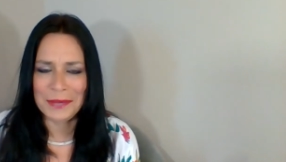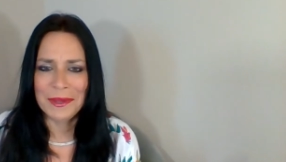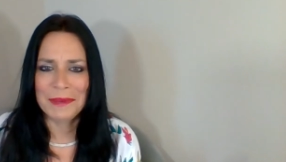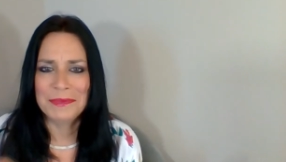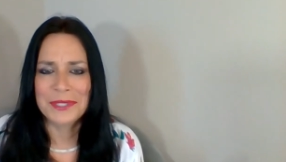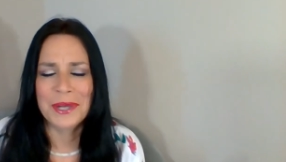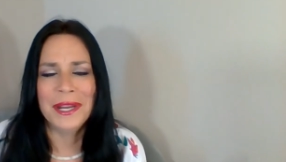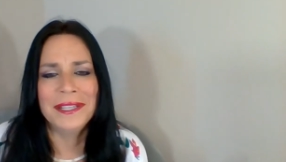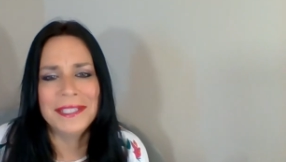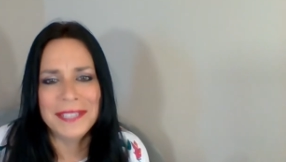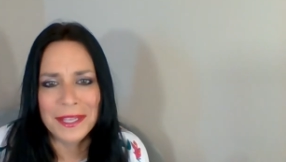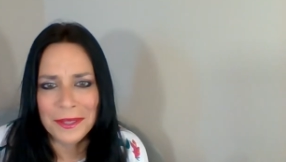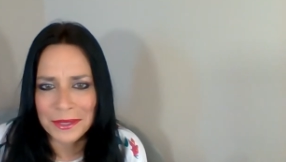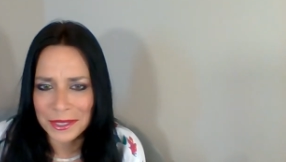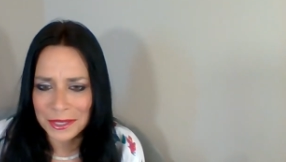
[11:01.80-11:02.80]
What I'm trying to
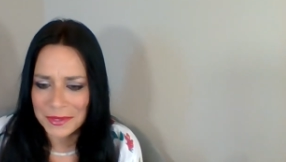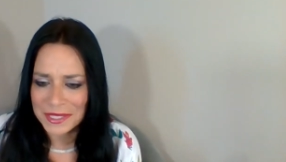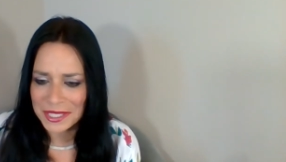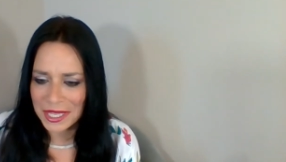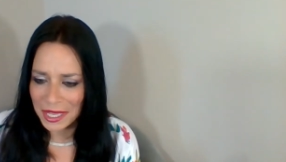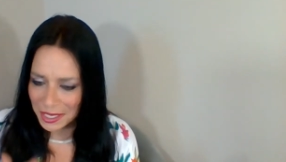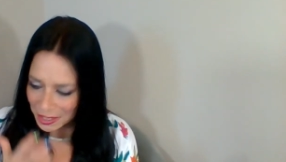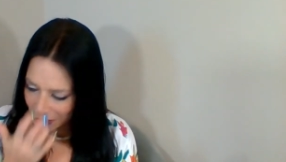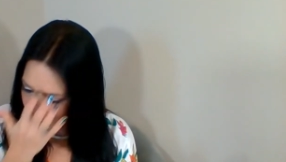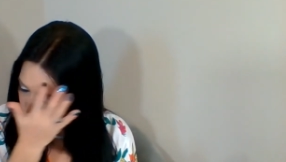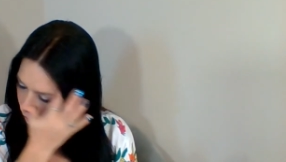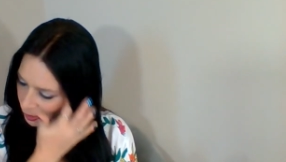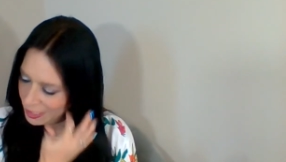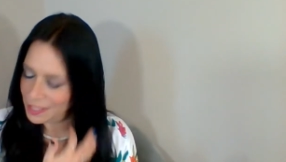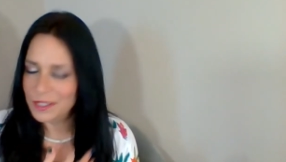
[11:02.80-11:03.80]
tell you is that
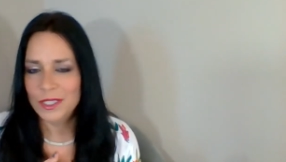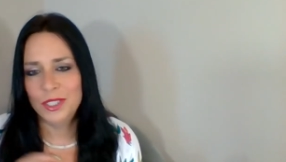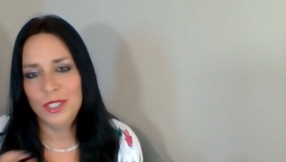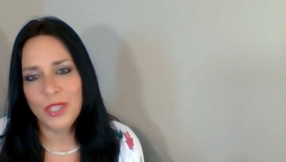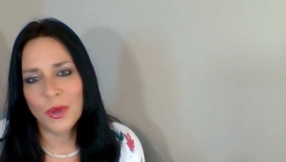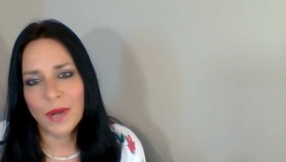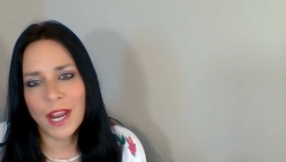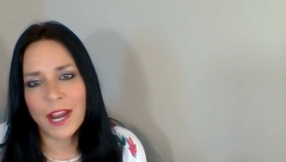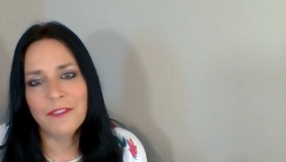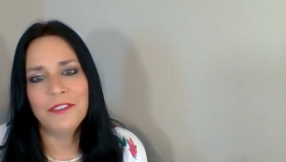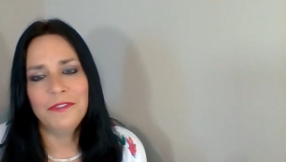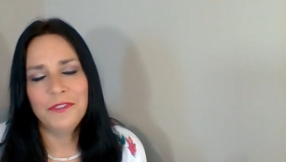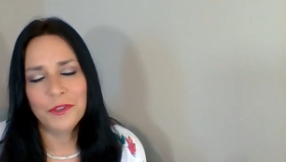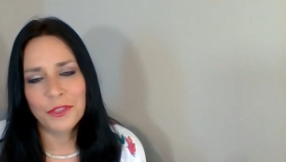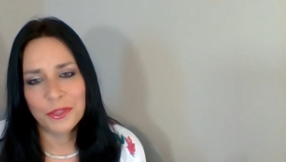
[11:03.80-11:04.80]
don't ever
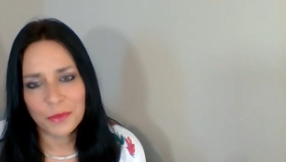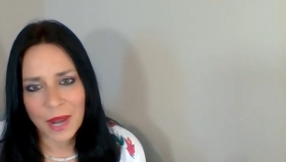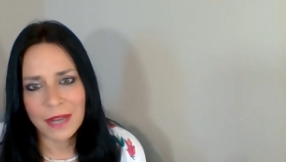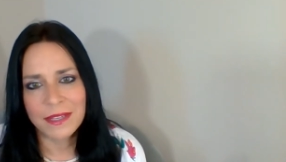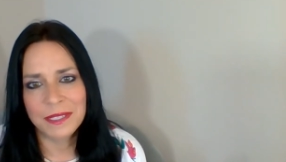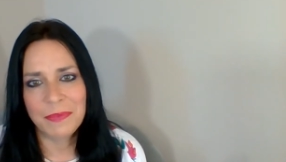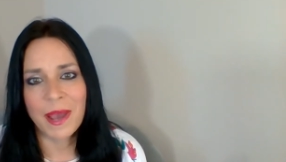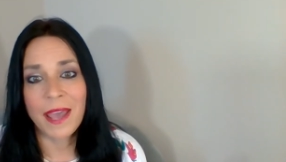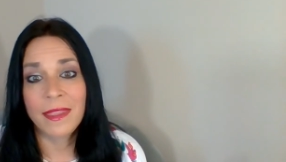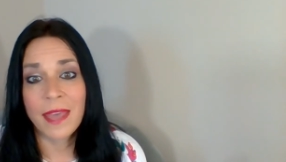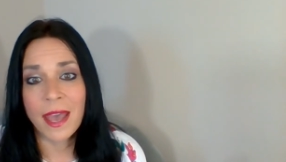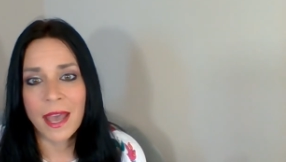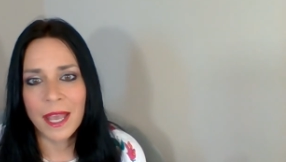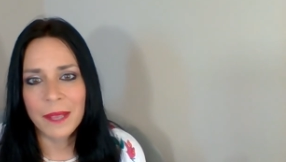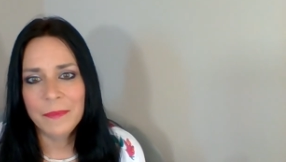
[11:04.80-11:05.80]
feel threatened by
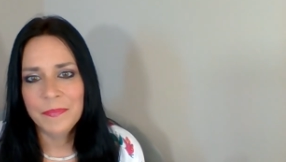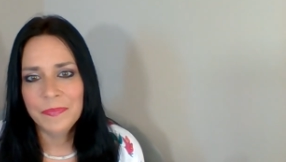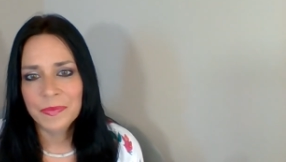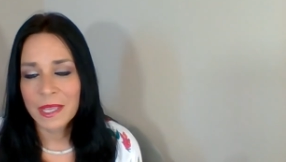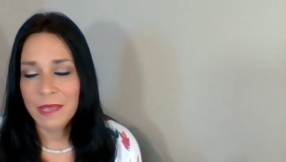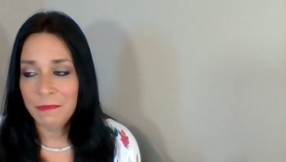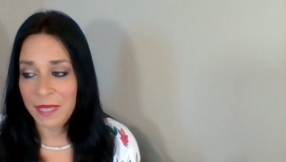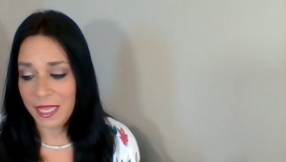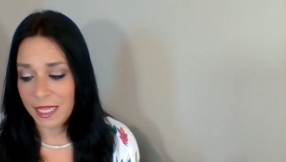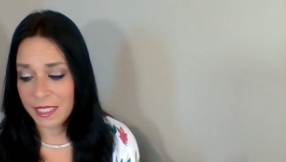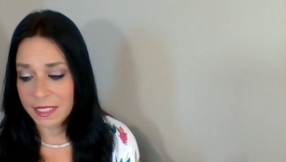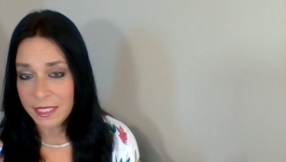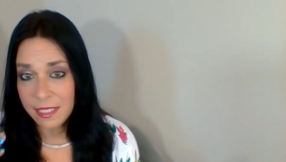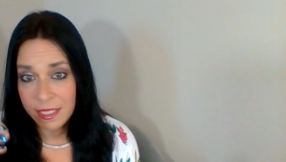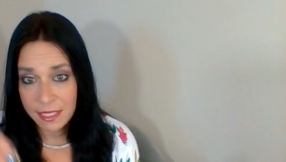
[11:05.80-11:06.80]
that,
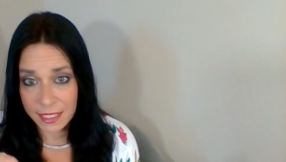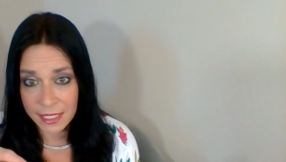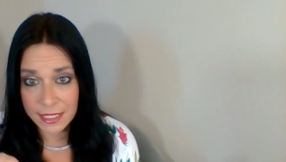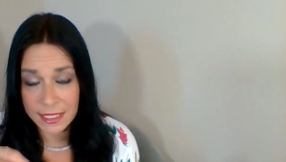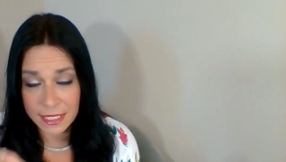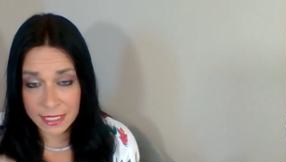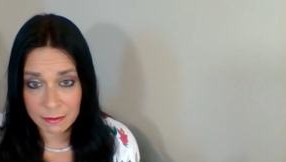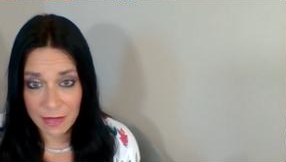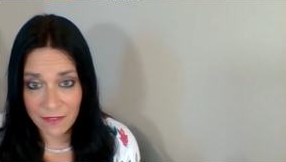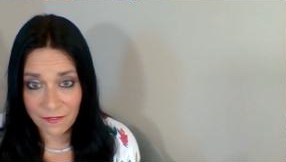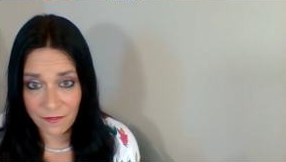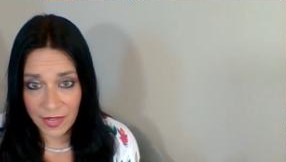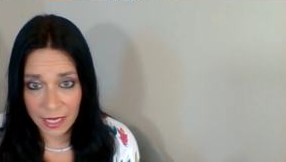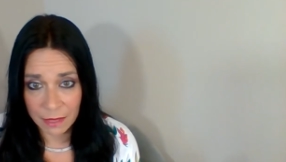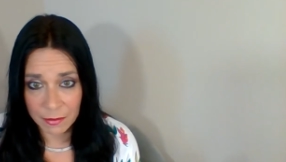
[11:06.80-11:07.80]
because this is my
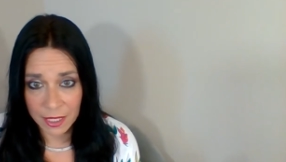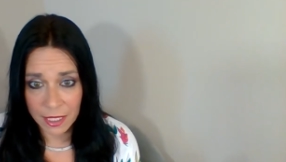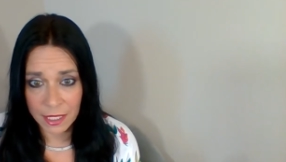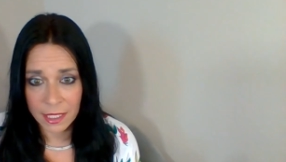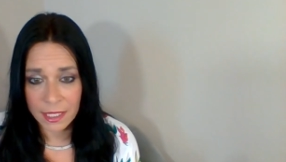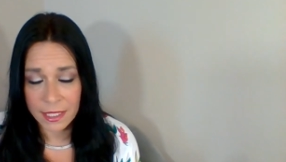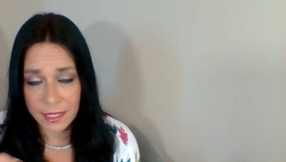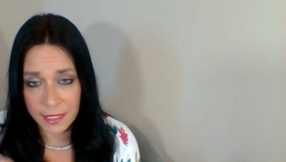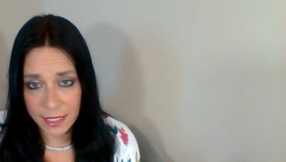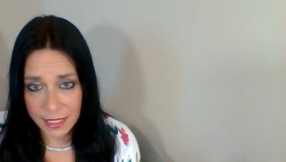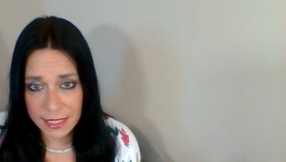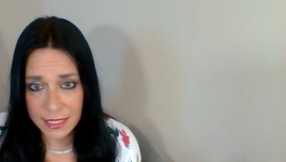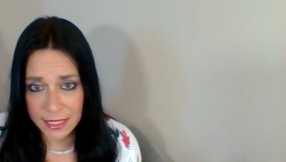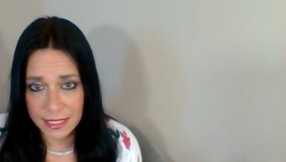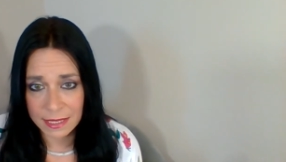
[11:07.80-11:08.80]
family.
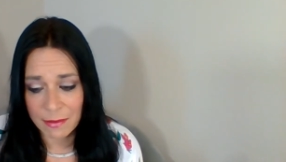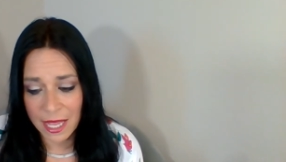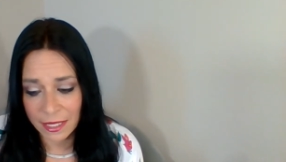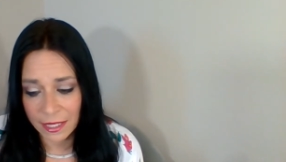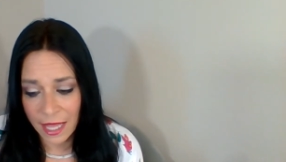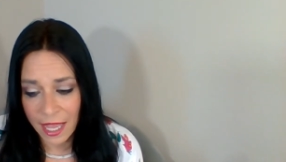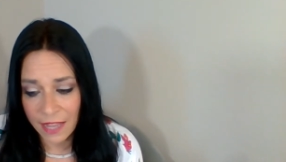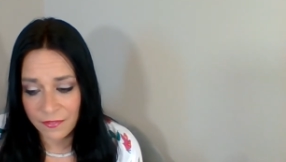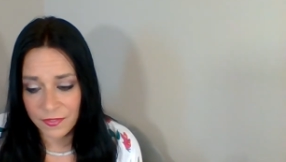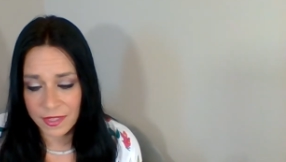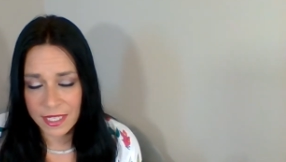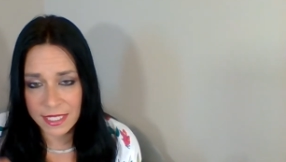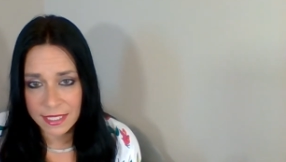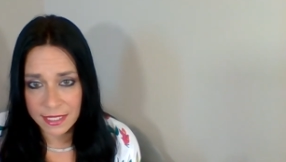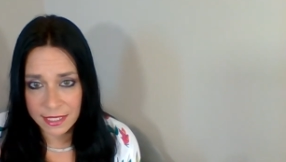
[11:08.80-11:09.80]
This is my life.
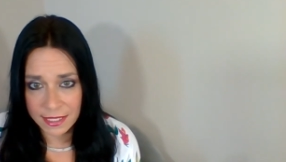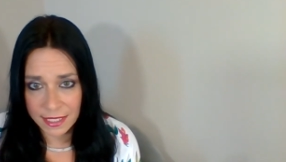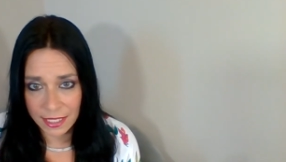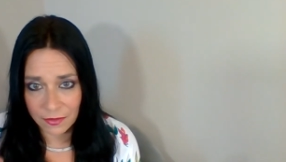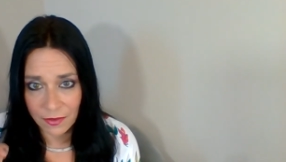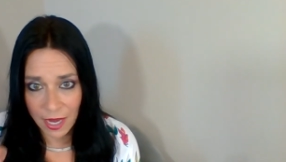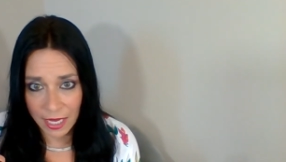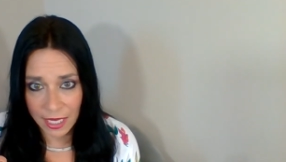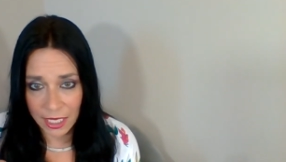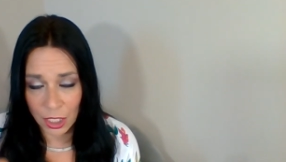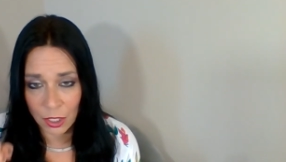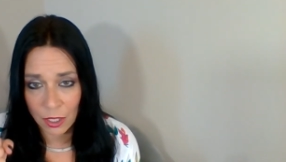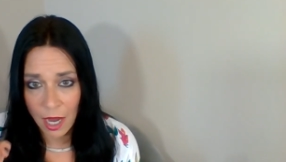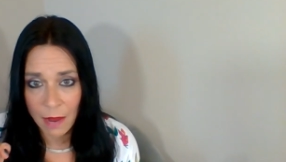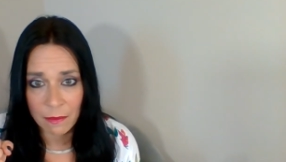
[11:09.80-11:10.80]
This is it right
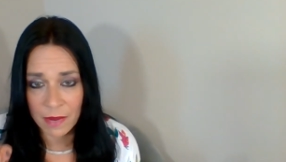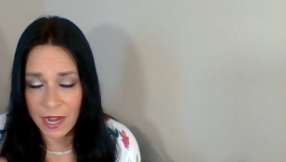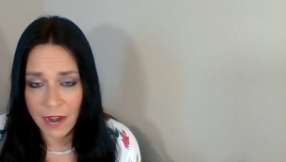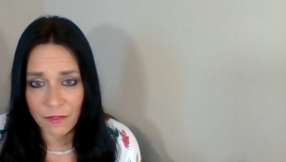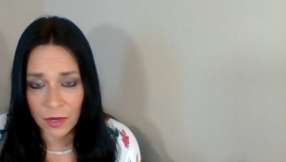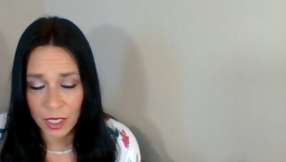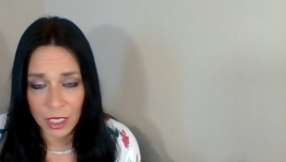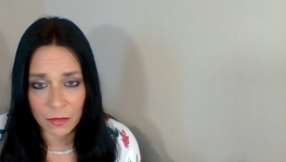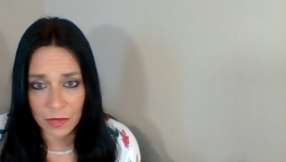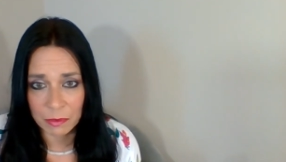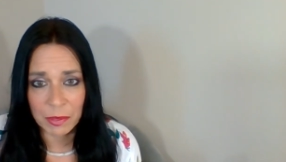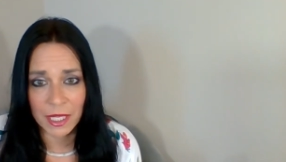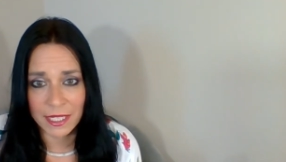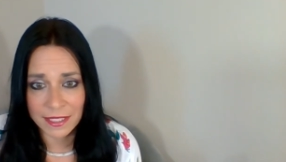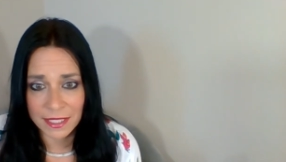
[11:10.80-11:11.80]
here. I'm never going to
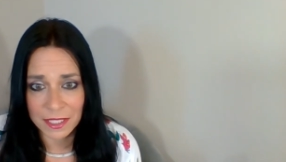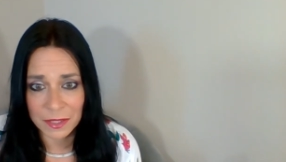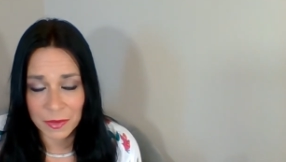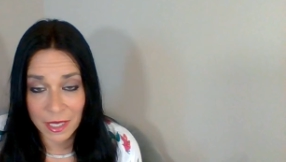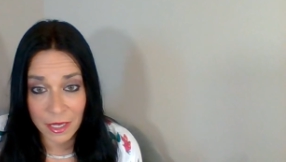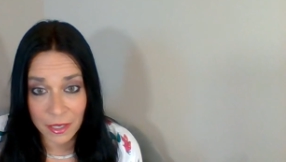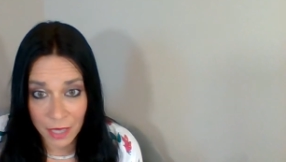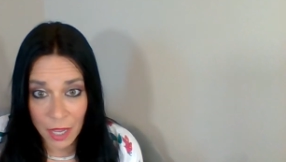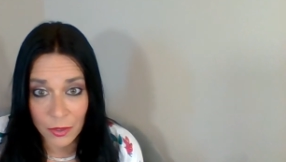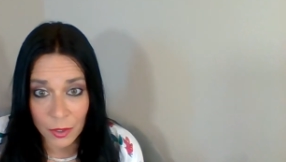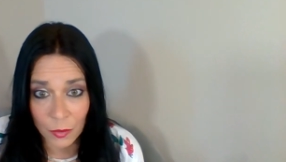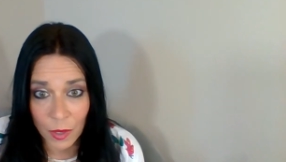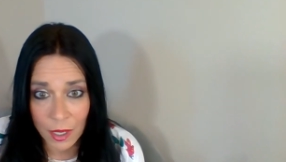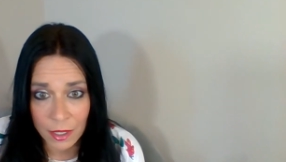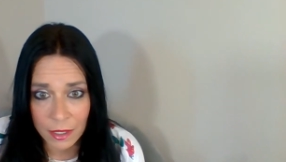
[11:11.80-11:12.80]
replace this with another
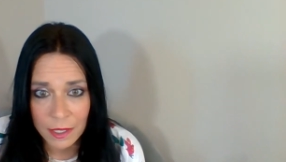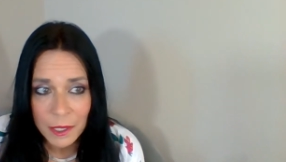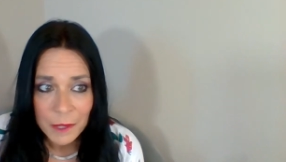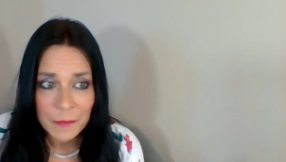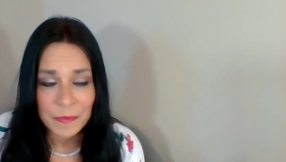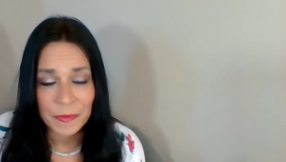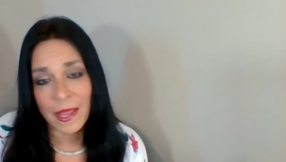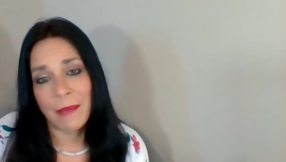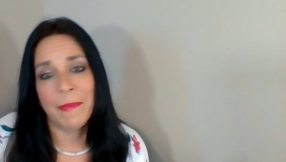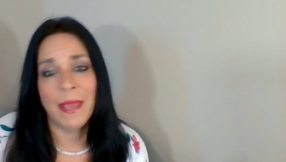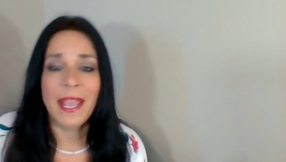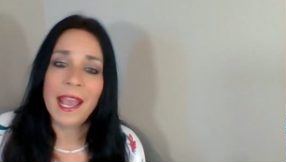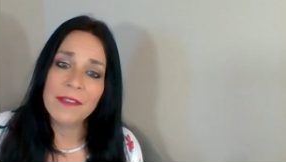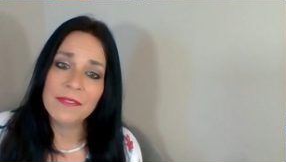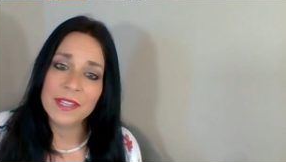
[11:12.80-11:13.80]
one. I may
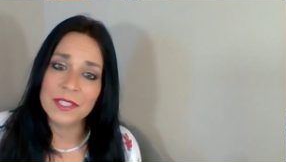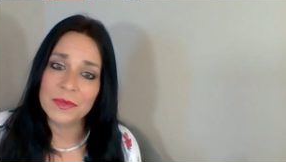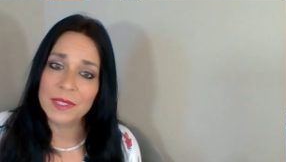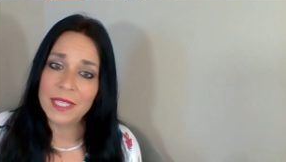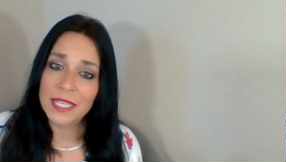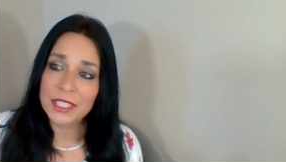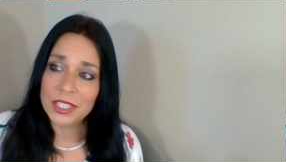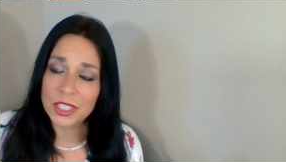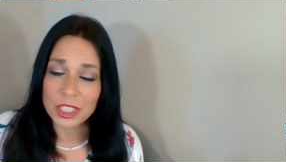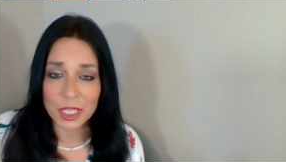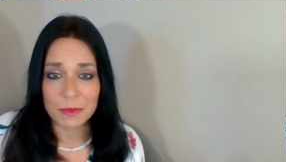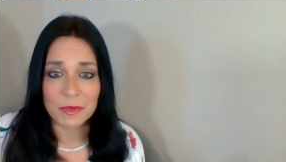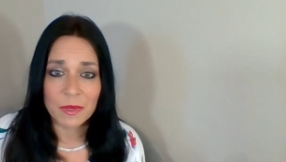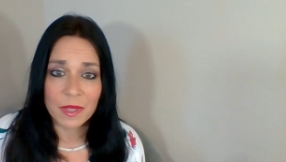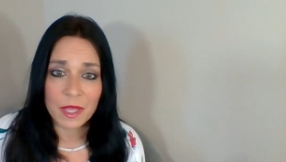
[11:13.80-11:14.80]
have these
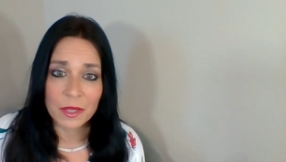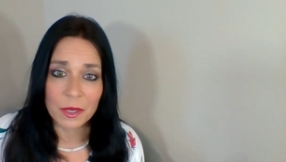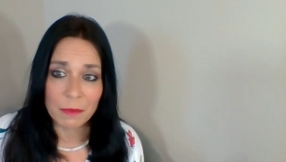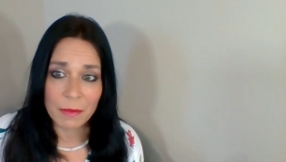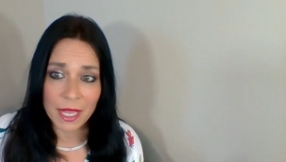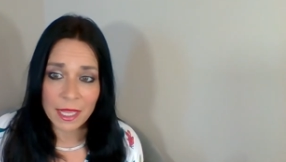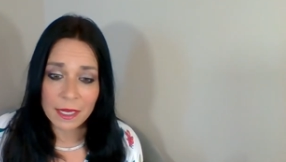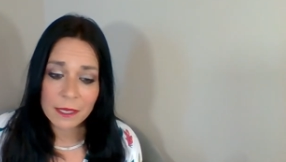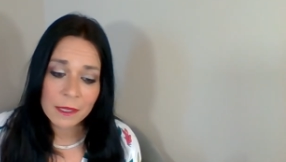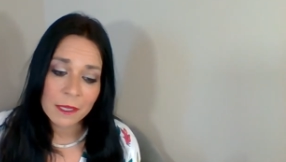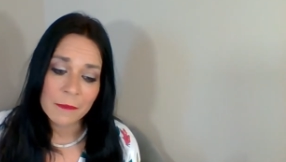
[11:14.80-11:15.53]
relationships with other men.